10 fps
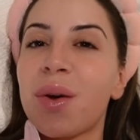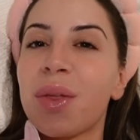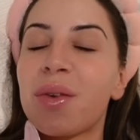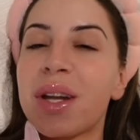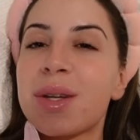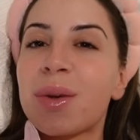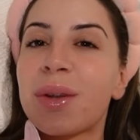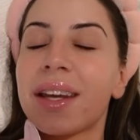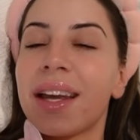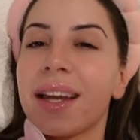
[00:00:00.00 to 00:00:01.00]
on the rental
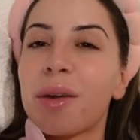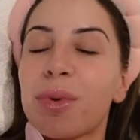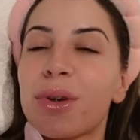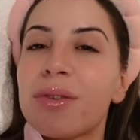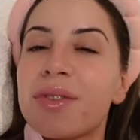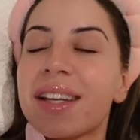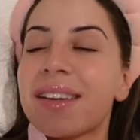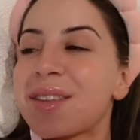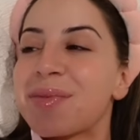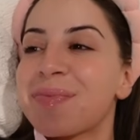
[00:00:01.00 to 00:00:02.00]
and getting approved,
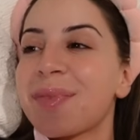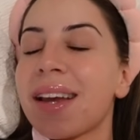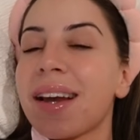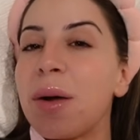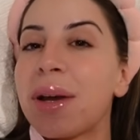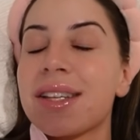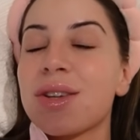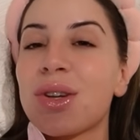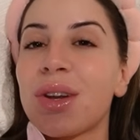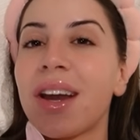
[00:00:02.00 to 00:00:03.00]
and can't wait to
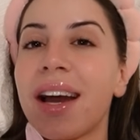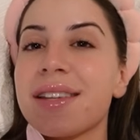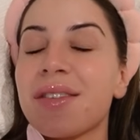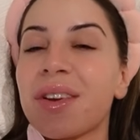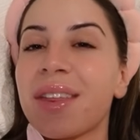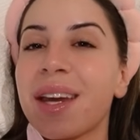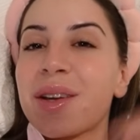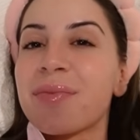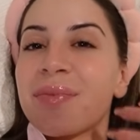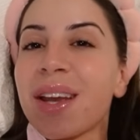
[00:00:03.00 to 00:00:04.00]
show you guys
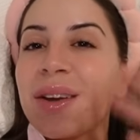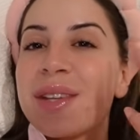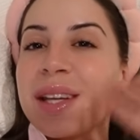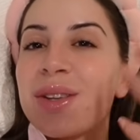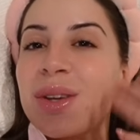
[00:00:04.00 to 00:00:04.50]
everything. I'll see you